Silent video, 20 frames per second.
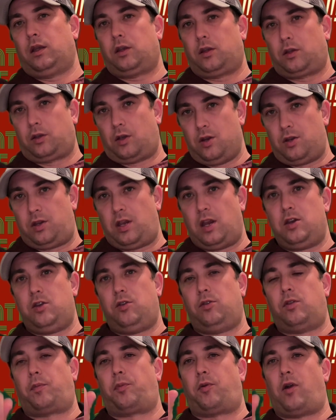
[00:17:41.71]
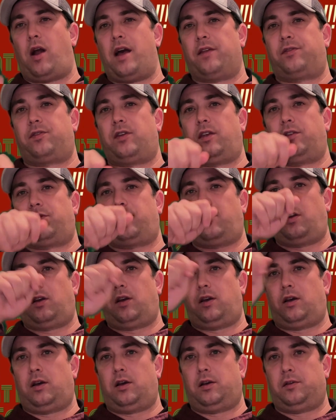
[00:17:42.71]
continue the process
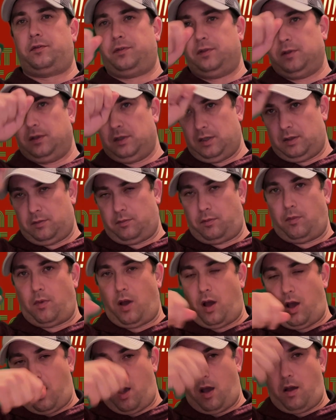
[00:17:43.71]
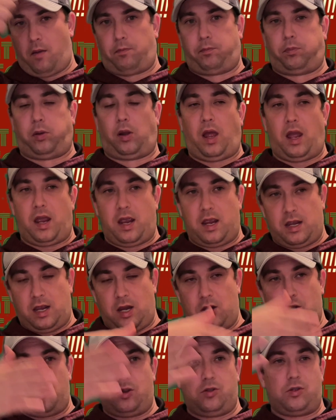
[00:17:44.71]
of playing,
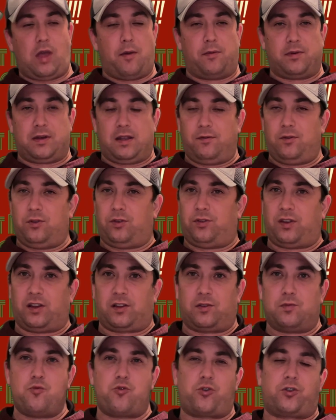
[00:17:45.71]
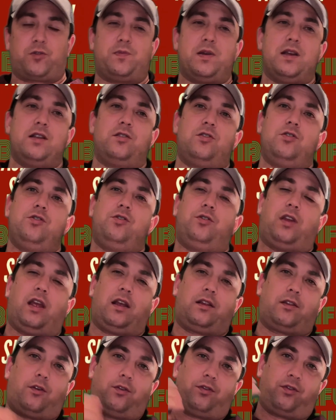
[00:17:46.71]
and that would give you 6 more spins, and you take
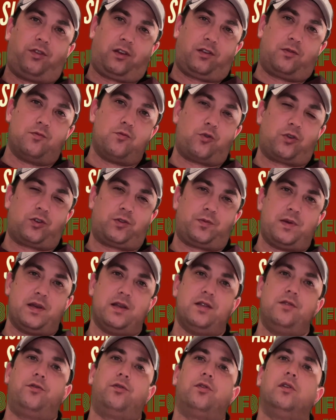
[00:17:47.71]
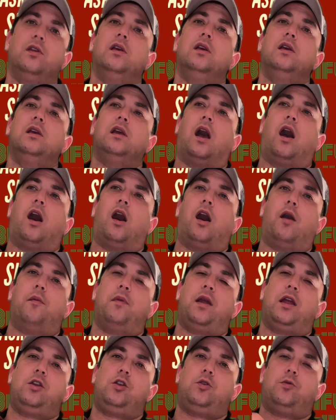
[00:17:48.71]
those 6 more spins,
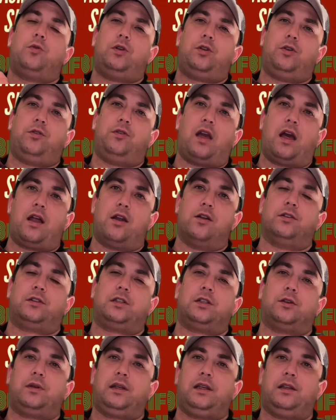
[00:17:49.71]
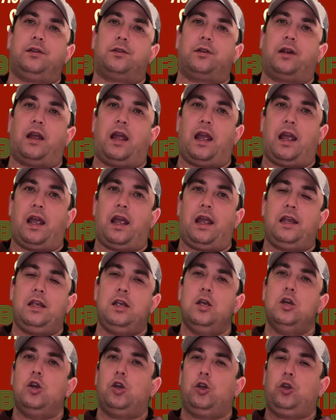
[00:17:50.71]
and you would do that until either A,
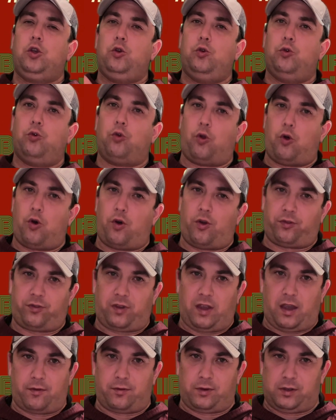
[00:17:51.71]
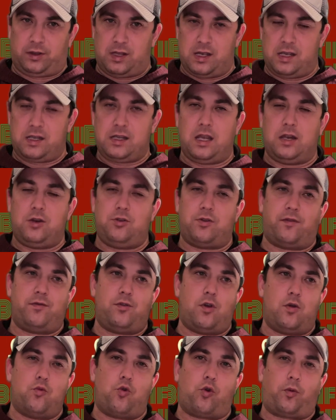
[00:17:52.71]
you lost everything and you have
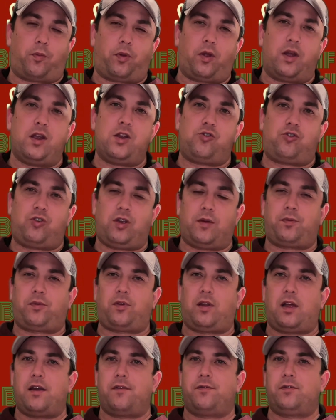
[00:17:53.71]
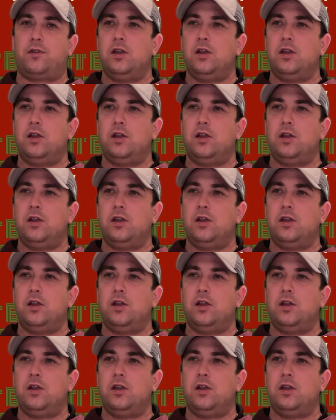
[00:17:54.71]
no more playing chips left,